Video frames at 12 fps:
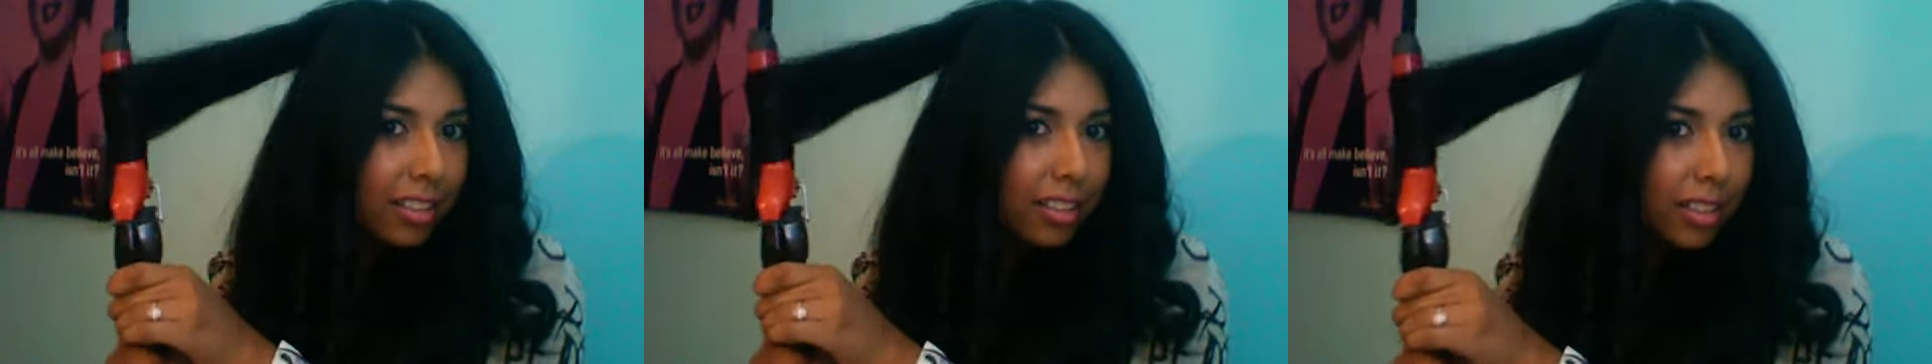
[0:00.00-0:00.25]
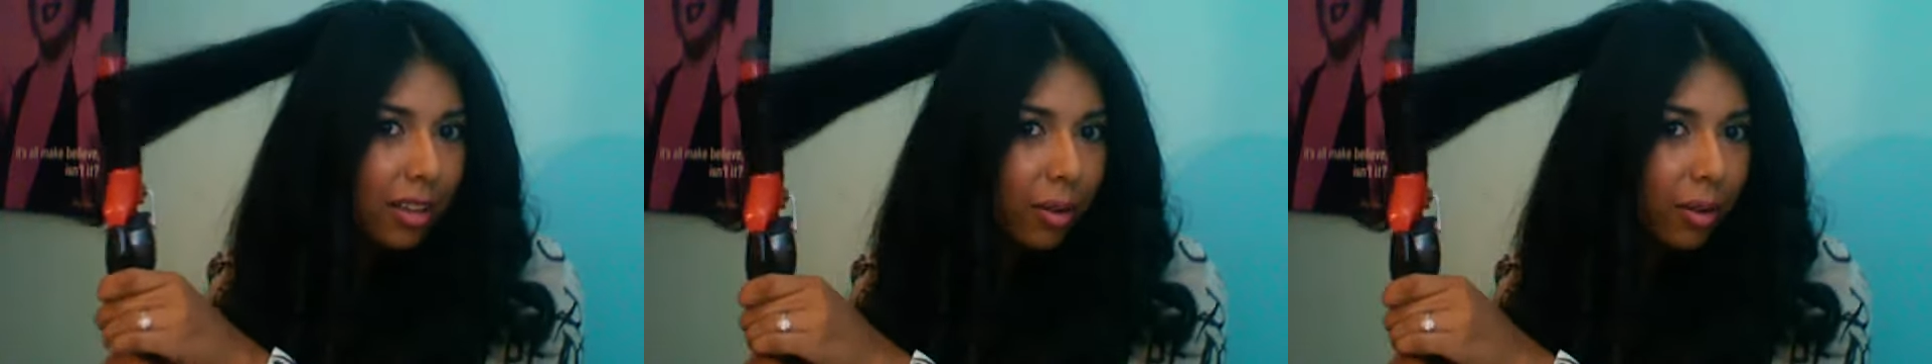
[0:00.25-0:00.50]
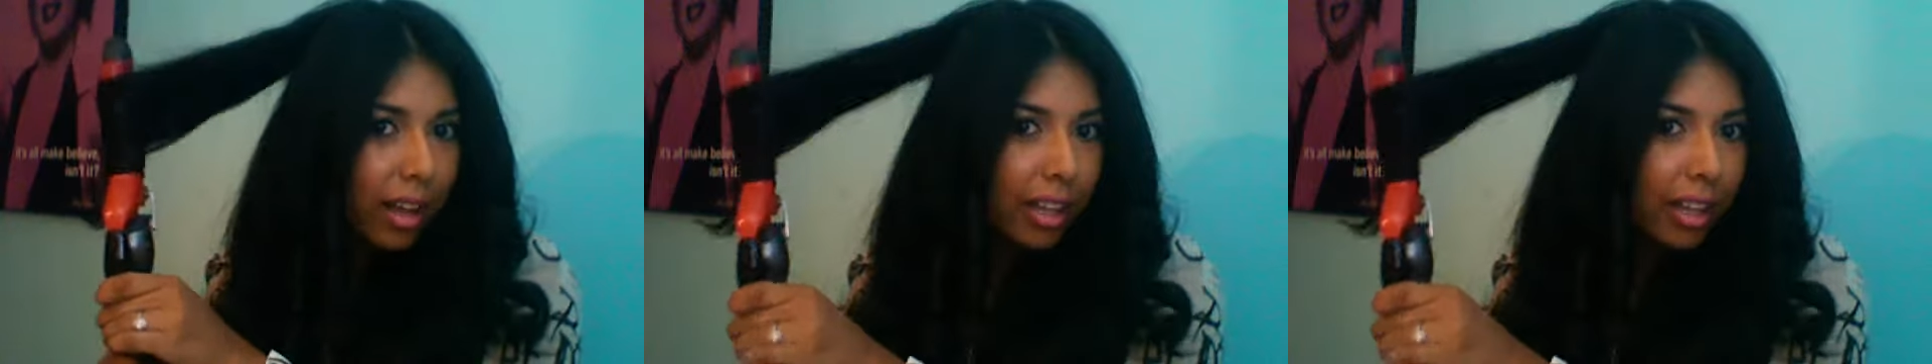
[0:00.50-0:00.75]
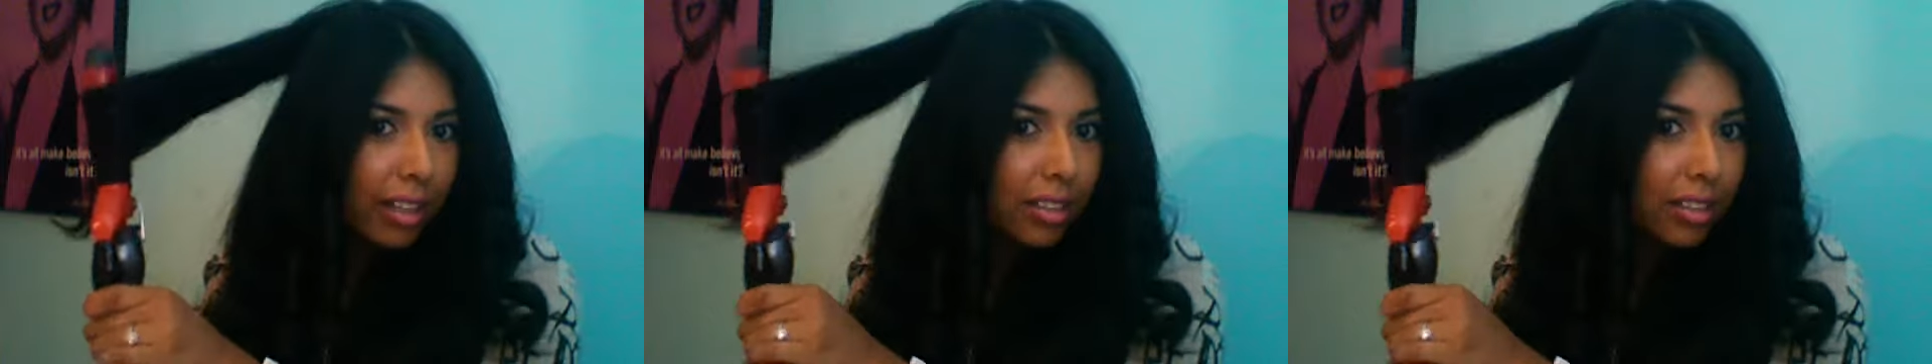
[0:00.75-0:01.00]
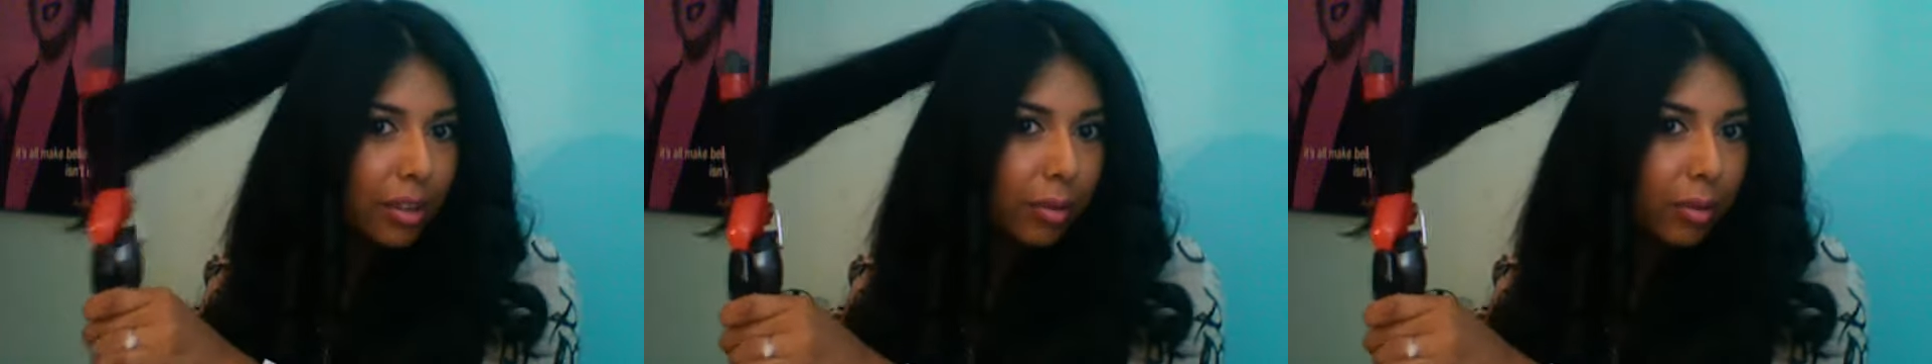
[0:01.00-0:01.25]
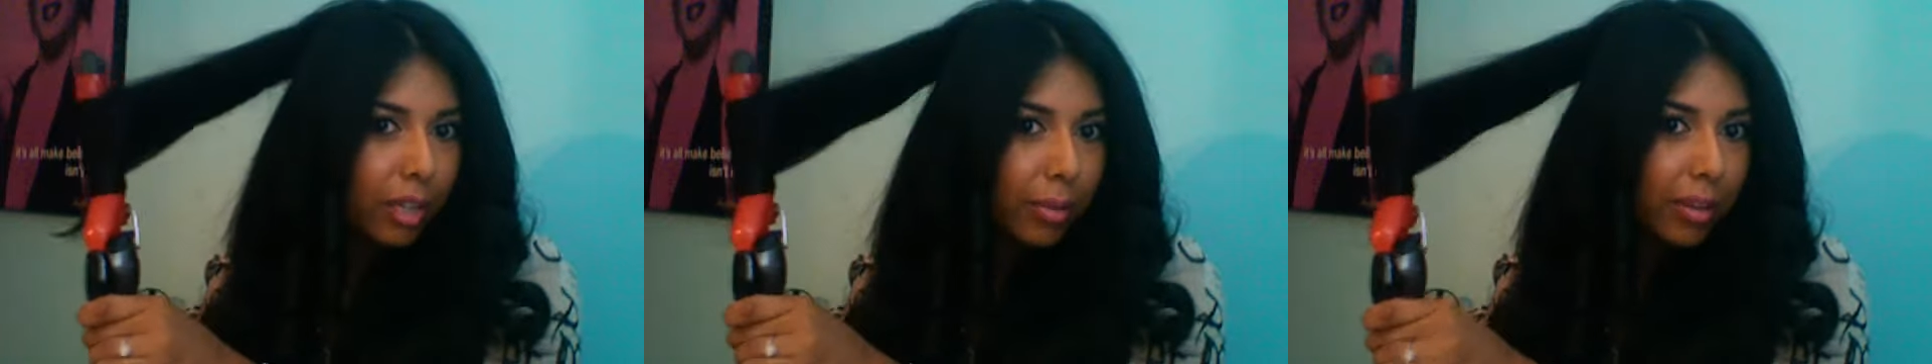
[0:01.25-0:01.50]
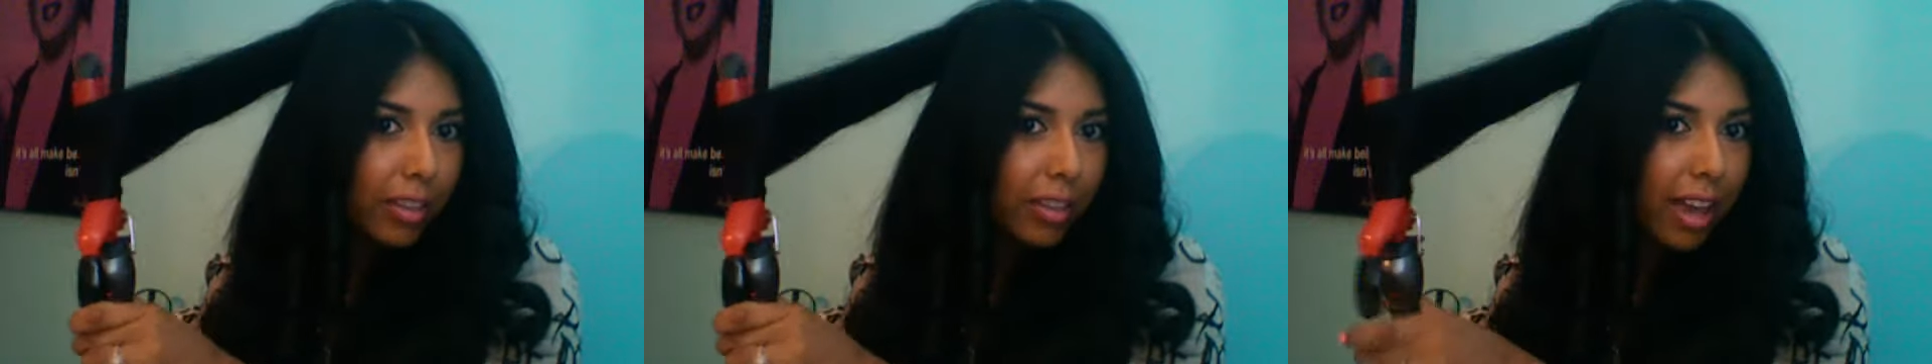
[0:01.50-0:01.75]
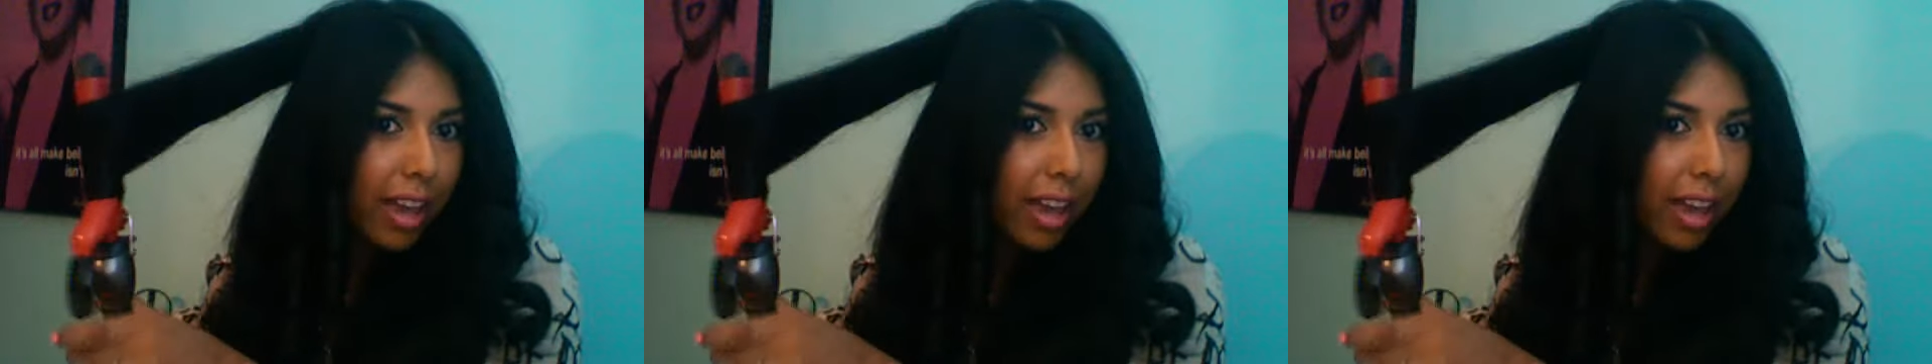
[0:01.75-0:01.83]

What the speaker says: so don't worry about that.